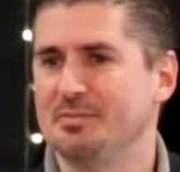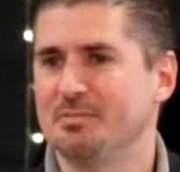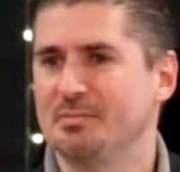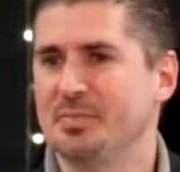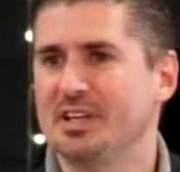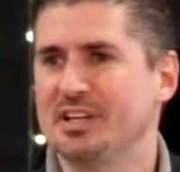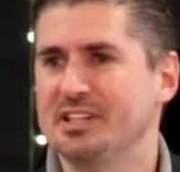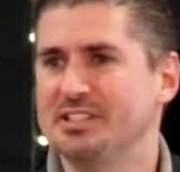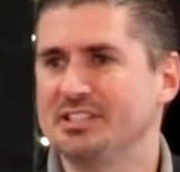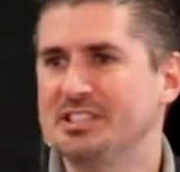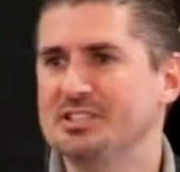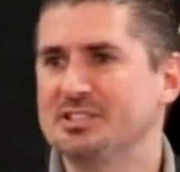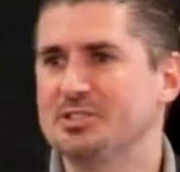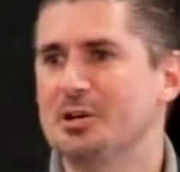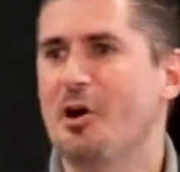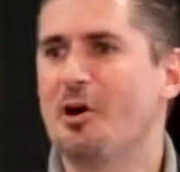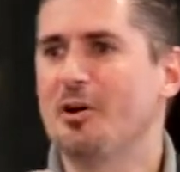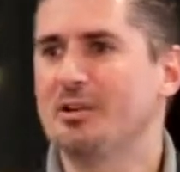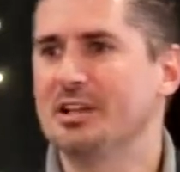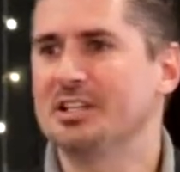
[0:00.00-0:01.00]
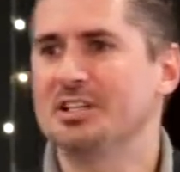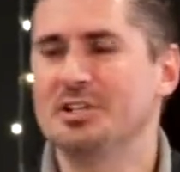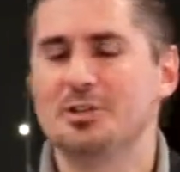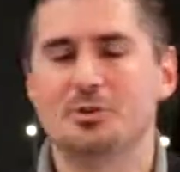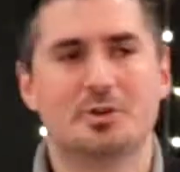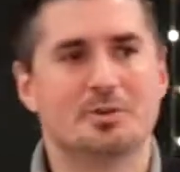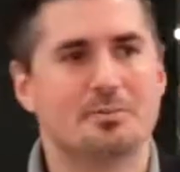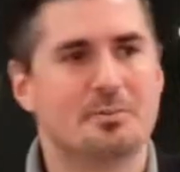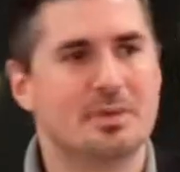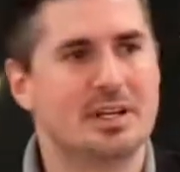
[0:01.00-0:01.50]
Because he's calling
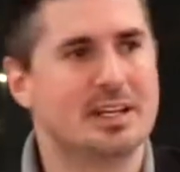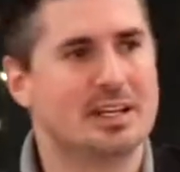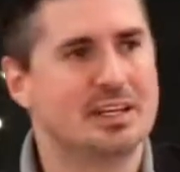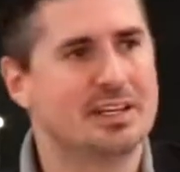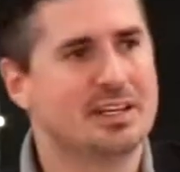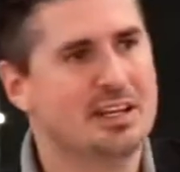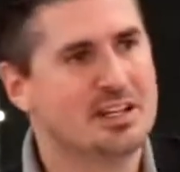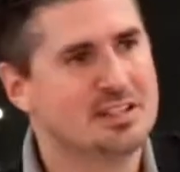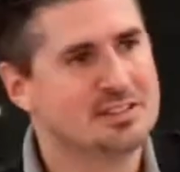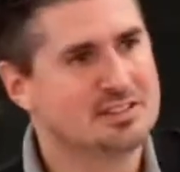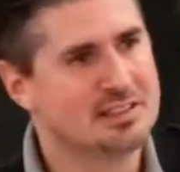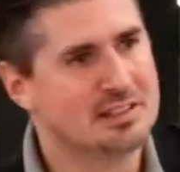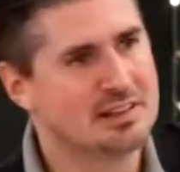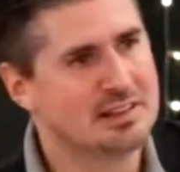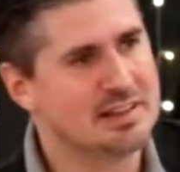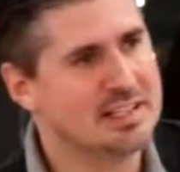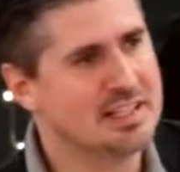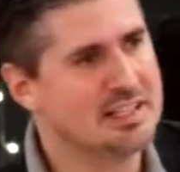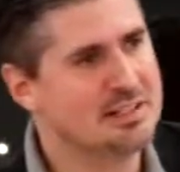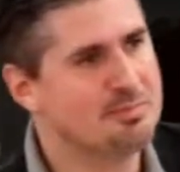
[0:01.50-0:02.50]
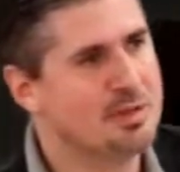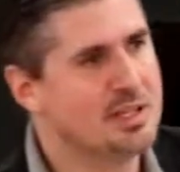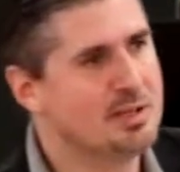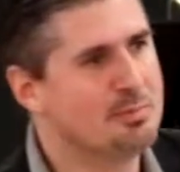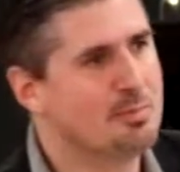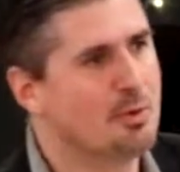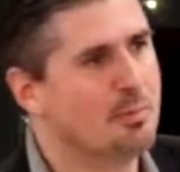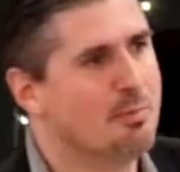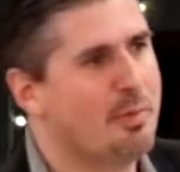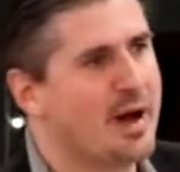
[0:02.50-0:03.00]
you and me to lead
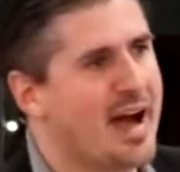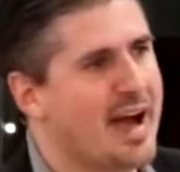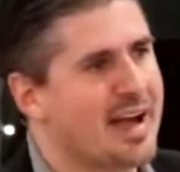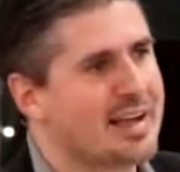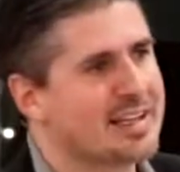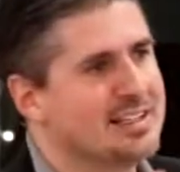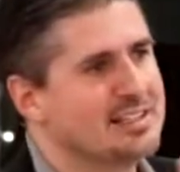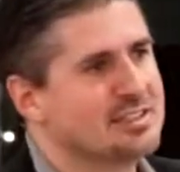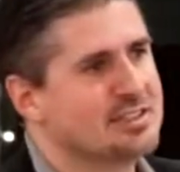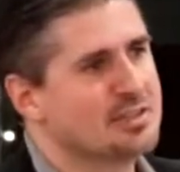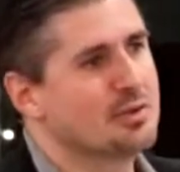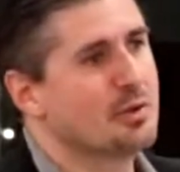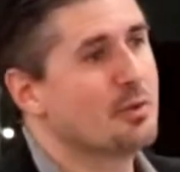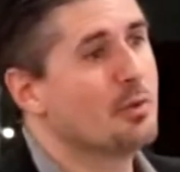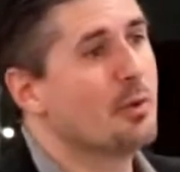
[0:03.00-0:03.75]
people back into the